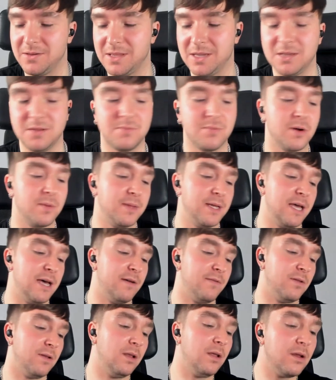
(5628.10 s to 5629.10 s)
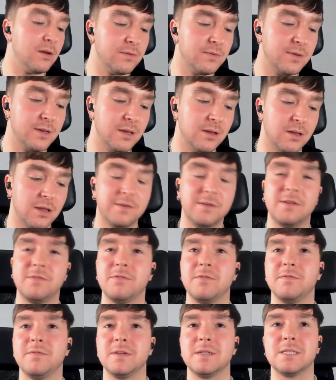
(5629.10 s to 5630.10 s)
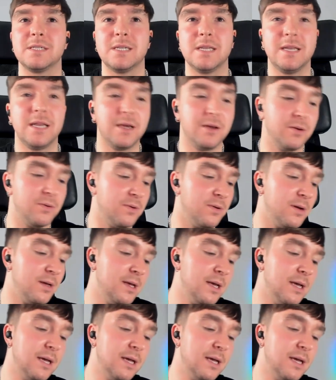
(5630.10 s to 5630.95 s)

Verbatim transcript: that you probably have a lot, lot of different things to do.